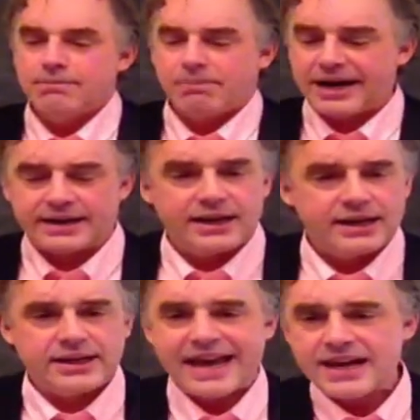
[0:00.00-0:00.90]
but
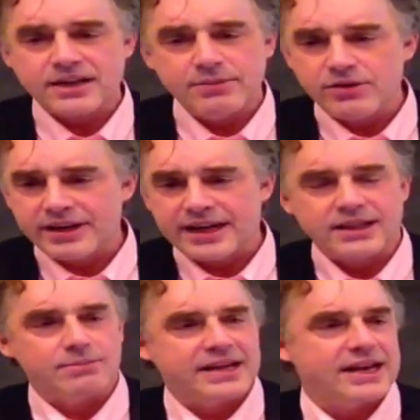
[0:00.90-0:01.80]
you can't
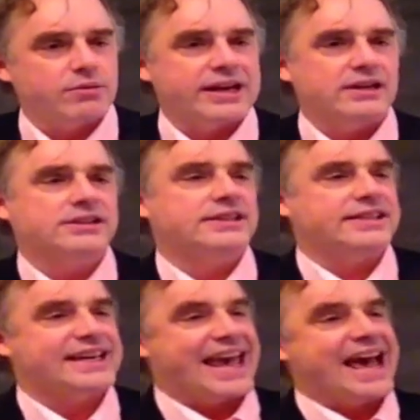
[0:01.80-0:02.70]
communicate them to anyone else because
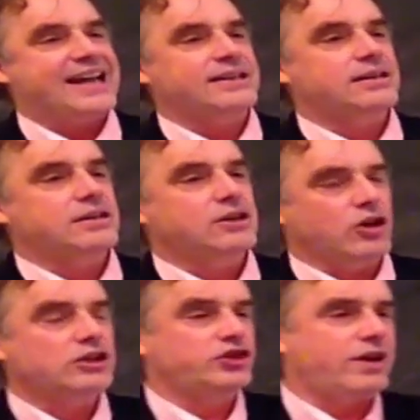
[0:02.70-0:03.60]
you can't
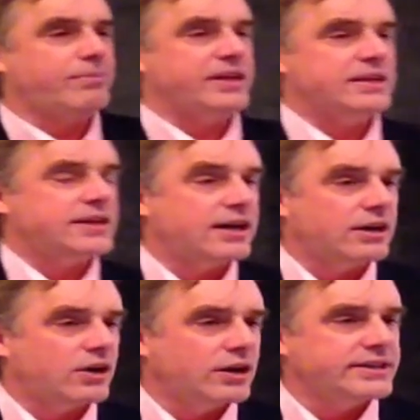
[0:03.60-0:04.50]
conjure up the entire
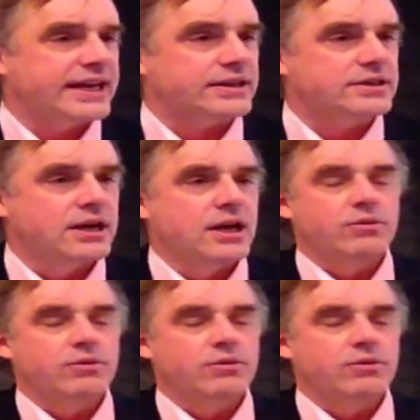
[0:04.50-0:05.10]
context,